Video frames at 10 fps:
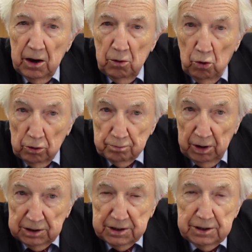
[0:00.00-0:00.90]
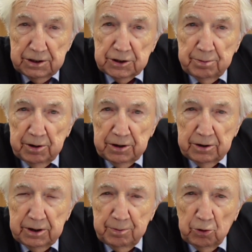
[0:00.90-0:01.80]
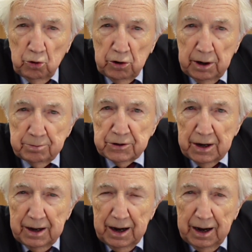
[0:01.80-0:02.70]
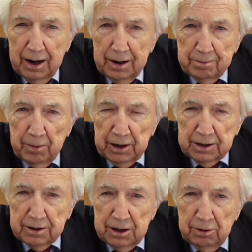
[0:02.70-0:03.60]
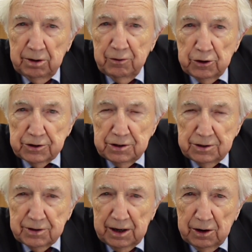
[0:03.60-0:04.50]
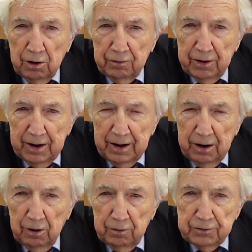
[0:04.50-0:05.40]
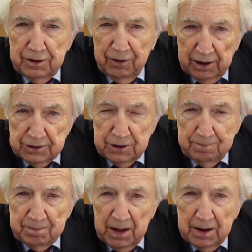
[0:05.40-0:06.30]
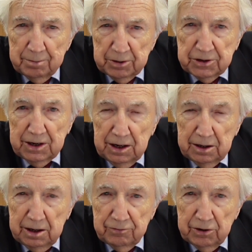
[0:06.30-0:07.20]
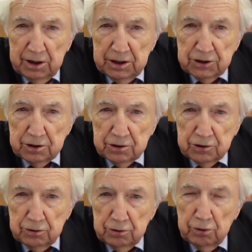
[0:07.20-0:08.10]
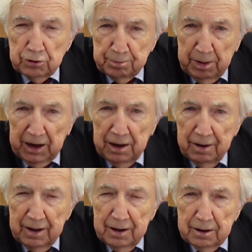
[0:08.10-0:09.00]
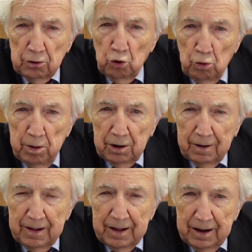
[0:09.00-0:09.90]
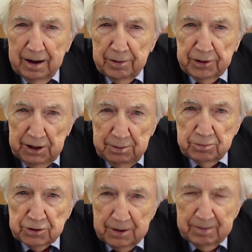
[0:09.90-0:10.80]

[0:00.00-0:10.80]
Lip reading: what multidisciplinary programs might the universities think of devising, particularly in relation to those big global themes